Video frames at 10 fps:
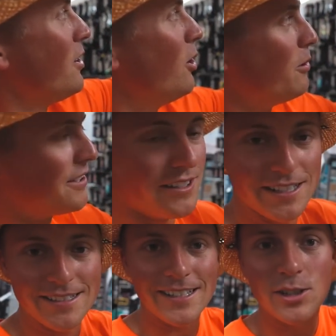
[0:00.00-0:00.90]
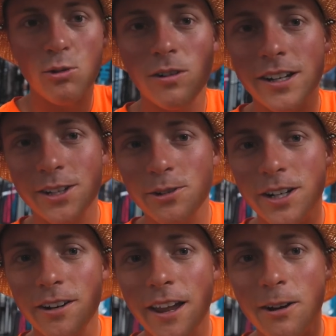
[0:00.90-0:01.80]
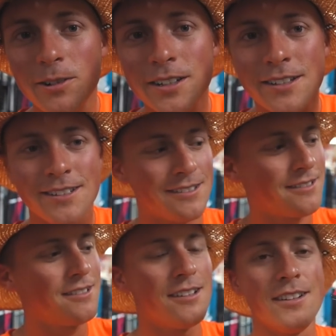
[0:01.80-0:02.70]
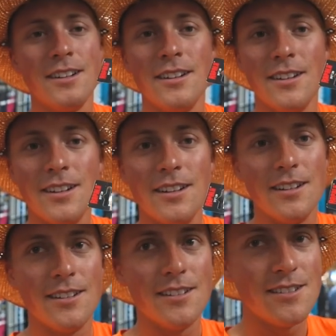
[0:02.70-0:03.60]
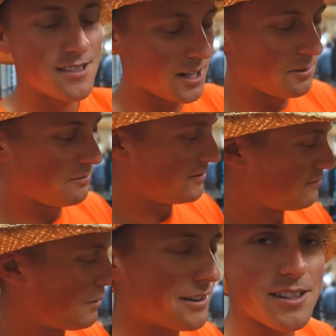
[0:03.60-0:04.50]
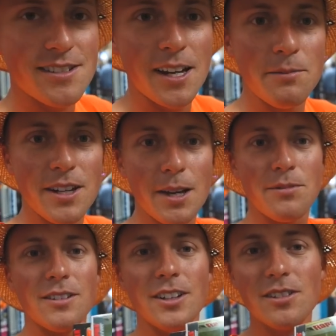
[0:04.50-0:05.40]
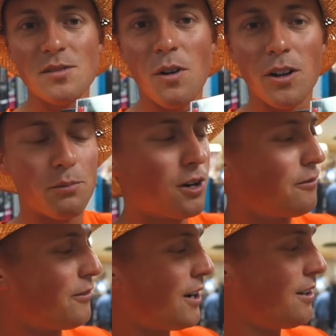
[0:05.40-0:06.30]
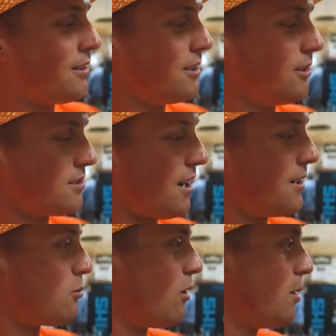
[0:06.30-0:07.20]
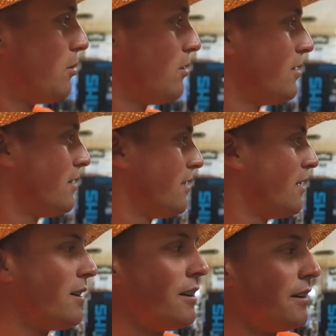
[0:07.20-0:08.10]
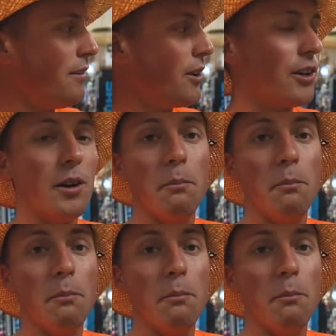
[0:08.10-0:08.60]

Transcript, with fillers: go with the DT20. You hear that one? Ooh, very, I like. Same, about the same depth, a little smaller profile, a little tighter wobble. They're gonna